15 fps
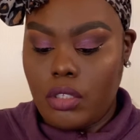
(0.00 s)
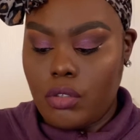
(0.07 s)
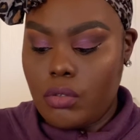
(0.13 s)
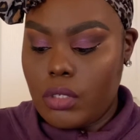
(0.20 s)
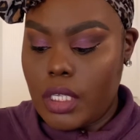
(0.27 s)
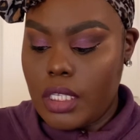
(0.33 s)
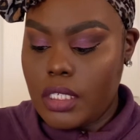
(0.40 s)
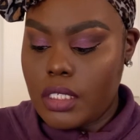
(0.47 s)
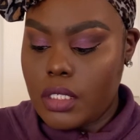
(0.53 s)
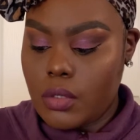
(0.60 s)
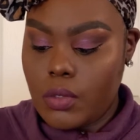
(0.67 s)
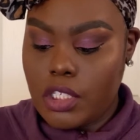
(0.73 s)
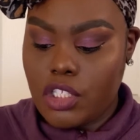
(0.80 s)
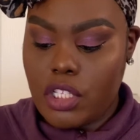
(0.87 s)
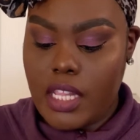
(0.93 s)
can
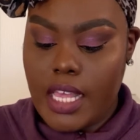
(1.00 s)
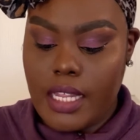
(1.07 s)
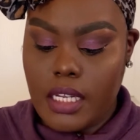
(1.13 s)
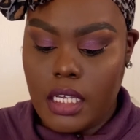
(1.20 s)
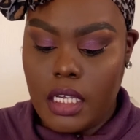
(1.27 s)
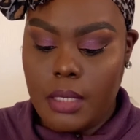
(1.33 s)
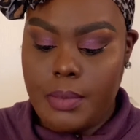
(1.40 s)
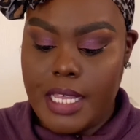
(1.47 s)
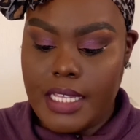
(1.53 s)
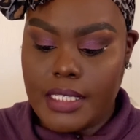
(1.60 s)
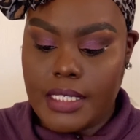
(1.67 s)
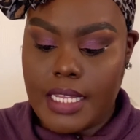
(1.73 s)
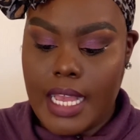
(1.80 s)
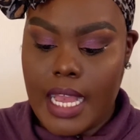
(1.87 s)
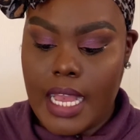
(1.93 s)
switch that up as
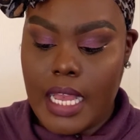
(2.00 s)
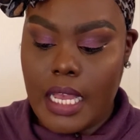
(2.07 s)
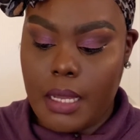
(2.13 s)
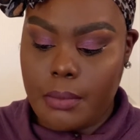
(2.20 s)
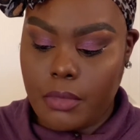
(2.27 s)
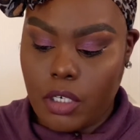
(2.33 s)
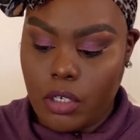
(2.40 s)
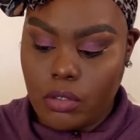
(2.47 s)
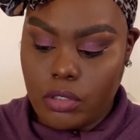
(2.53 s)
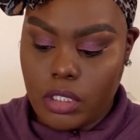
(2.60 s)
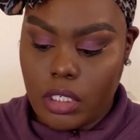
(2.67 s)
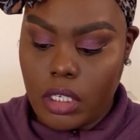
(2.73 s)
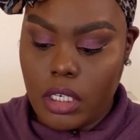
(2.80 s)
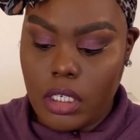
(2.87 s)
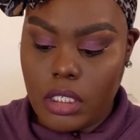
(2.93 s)
time goes
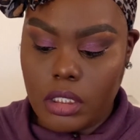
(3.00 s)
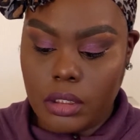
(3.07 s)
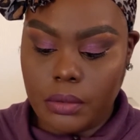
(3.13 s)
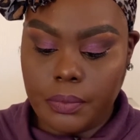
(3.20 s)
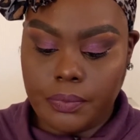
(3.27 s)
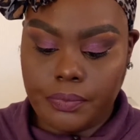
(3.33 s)
along.